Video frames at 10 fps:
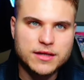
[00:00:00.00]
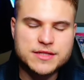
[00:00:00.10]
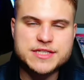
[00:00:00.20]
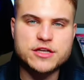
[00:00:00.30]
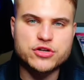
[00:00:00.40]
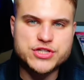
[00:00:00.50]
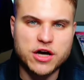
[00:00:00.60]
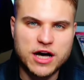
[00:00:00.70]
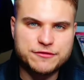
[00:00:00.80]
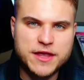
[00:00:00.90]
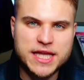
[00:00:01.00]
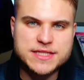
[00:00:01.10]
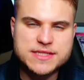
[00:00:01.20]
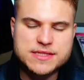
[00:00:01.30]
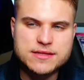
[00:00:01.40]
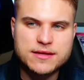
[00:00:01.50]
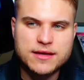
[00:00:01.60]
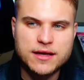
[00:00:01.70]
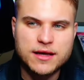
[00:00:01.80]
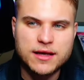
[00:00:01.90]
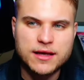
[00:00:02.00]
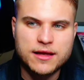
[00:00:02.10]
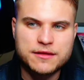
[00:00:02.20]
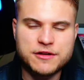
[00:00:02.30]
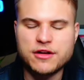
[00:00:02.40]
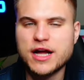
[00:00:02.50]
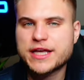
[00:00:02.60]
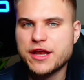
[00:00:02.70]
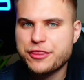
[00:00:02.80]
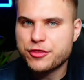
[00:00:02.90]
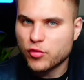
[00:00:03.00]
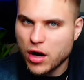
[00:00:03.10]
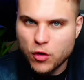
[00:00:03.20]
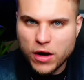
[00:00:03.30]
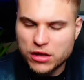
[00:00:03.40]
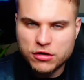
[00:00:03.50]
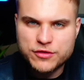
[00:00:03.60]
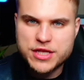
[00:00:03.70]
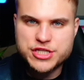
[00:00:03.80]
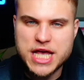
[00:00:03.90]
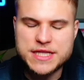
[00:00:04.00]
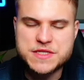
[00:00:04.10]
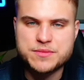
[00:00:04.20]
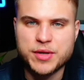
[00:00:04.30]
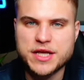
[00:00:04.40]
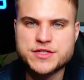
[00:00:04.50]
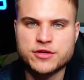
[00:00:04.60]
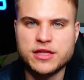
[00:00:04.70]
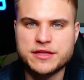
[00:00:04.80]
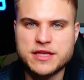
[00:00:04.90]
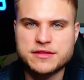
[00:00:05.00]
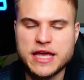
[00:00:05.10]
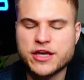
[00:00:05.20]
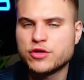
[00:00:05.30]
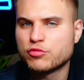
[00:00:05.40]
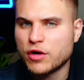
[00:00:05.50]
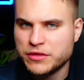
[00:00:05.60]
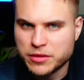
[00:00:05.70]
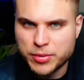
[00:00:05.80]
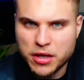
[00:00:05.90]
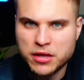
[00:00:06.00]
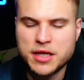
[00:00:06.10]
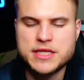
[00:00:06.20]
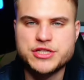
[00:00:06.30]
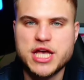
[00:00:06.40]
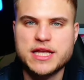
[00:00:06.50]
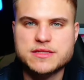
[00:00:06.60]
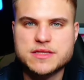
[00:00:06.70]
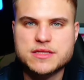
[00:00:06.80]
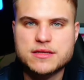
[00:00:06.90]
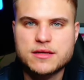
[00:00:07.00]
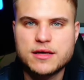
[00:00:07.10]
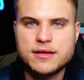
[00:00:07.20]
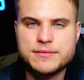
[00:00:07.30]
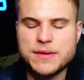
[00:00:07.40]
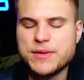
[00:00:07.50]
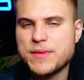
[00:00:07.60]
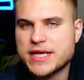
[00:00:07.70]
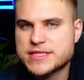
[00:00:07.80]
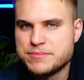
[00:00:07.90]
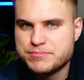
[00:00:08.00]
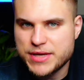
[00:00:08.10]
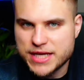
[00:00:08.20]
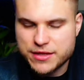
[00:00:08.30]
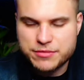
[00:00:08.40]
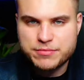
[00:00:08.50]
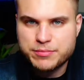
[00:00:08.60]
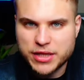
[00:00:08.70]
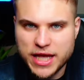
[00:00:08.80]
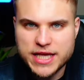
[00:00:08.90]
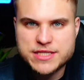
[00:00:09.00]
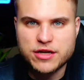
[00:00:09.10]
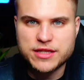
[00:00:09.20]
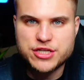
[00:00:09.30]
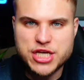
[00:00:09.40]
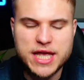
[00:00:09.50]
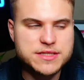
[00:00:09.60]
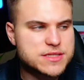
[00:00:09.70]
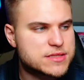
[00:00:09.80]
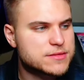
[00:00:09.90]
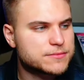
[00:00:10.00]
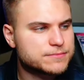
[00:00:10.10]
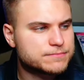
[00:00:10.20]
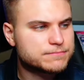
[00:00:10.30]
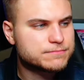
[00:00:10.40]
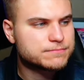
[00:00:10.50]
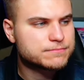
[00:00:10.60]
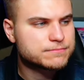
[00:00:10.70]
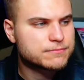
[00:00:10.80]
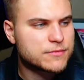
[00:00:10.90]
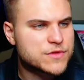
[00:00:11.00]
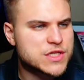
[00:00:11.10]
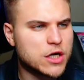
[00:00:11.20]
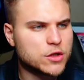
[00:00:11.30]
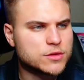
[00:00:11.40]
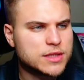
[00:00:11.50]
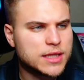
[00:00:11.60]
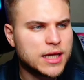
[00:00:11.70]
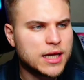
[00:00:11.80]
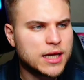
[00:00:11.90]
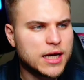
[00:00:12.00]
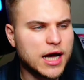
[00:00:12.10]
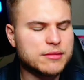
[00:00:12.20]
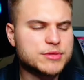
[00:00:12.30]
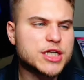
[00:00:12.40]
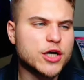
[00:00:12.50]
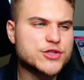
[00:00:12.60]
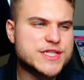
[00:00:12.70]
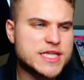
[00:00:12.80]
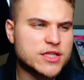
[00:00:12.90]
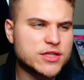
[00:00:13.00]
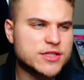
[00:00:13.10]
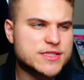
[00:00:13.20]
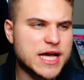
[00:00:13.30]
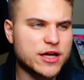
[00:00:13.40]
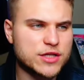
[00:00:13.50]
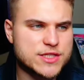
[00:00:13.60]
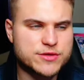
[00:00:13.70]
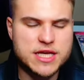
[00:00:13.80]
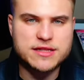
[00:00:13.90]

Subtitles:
the Steelers' offense, they're not going to throw all over the Jets, but I certainly think they could run the ball on the Jets. Maybe make some big plays on the Jets. So I'm going to go Steelers. I also think